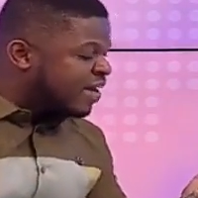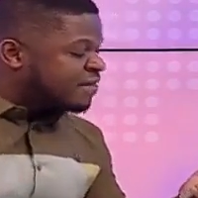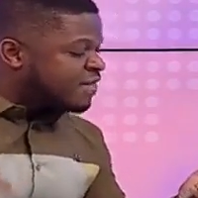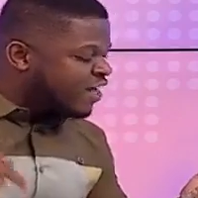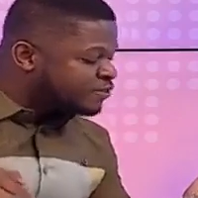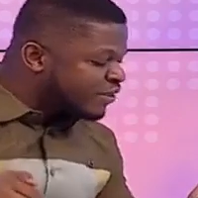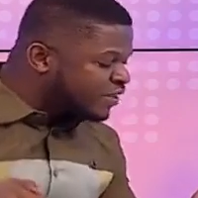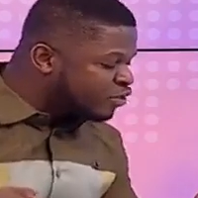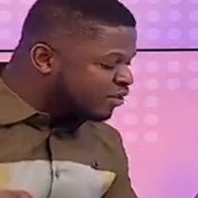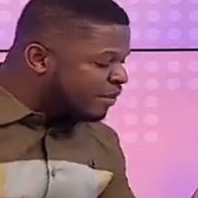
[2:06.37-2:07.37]
Vice
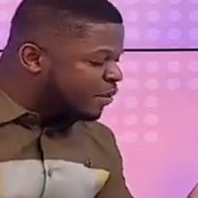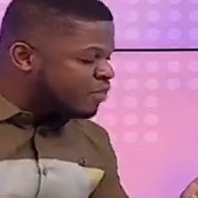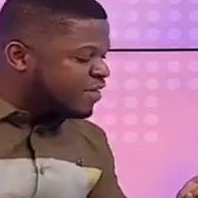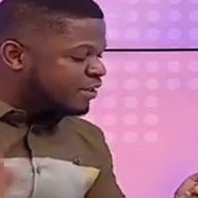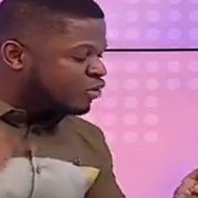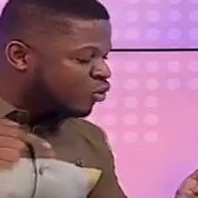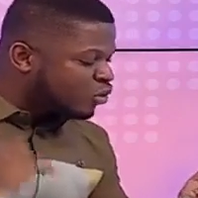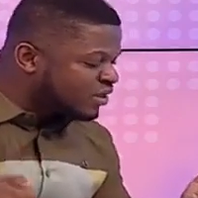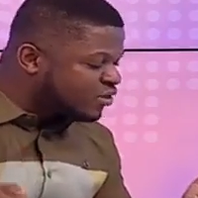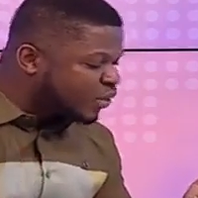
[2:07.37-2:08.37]
President Dr. Bawumia
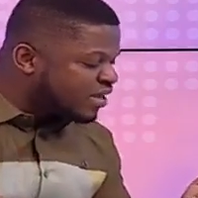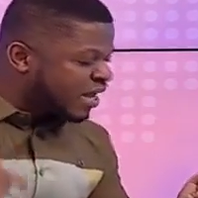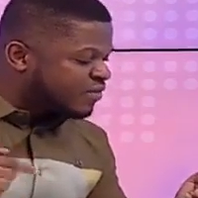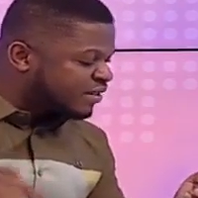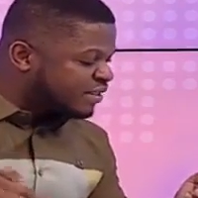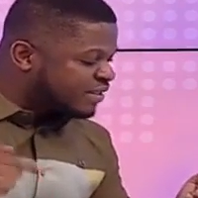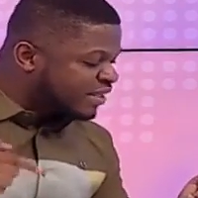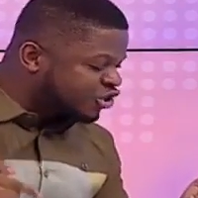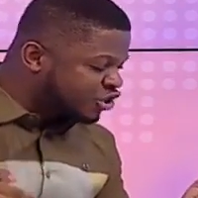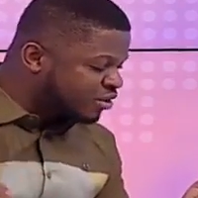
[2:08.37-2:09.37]
disclosed this when he addressed a
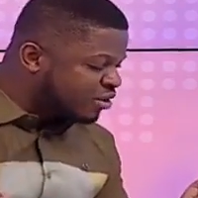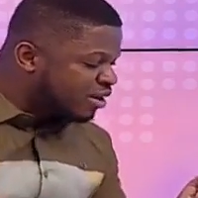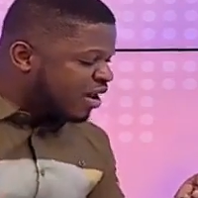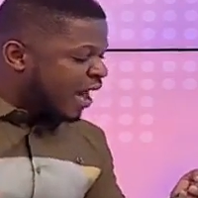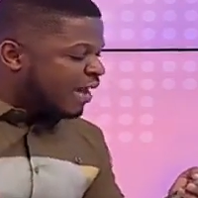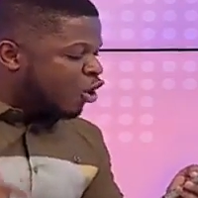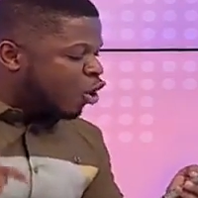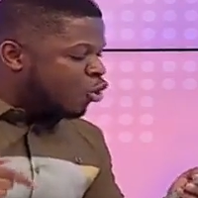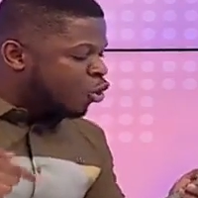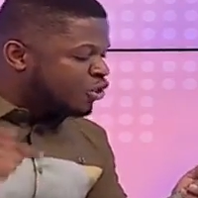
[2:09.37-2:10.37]
session at the
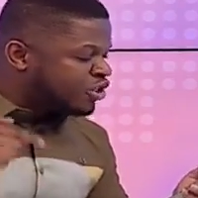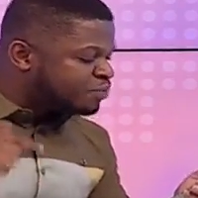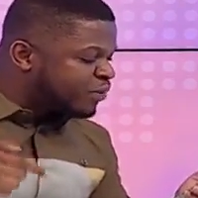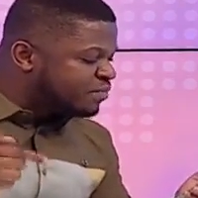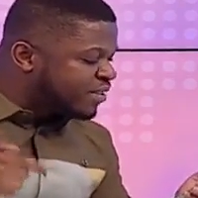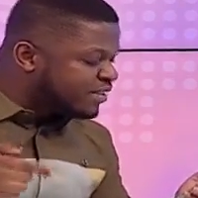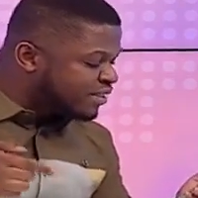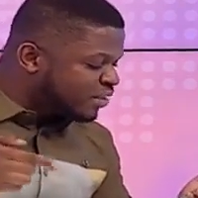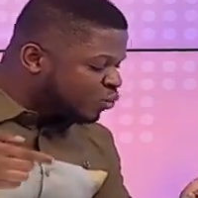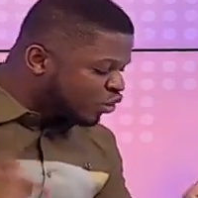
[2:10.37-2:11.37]
ongoing spring
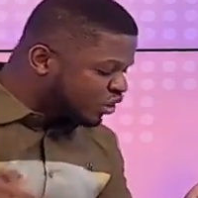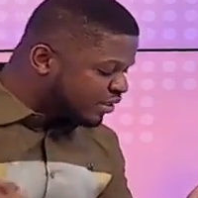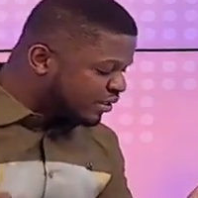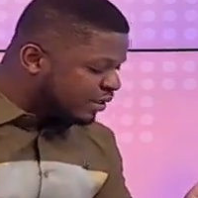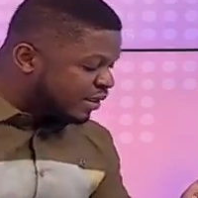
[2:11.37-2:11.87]
meetings in Washington.